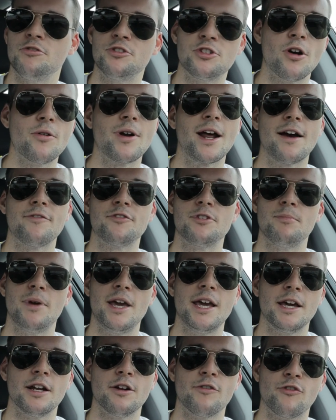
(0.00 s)
You don't have to
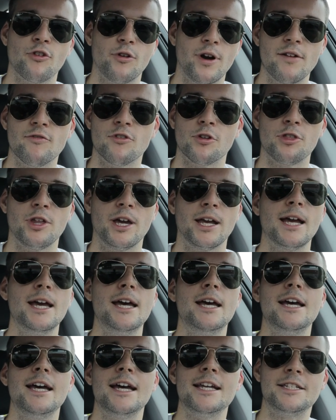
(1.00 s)
make it a forever thing.
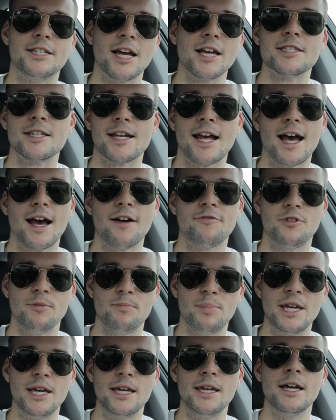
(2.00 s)
It doesn't have to
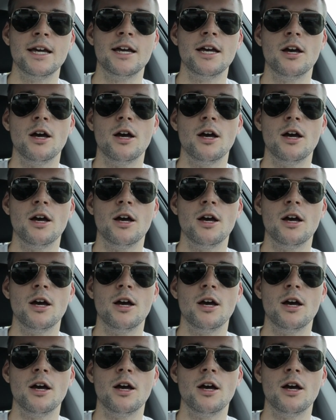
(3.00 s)
be,